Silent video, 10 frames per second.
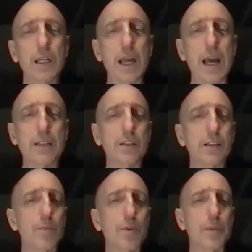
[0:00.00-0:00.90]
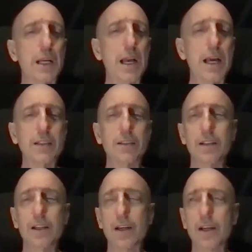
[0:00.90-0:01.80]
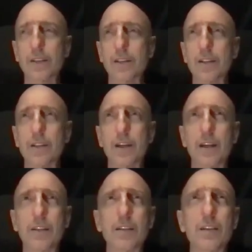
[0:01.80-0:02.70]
Manhattan, in Upper Manhattan, at the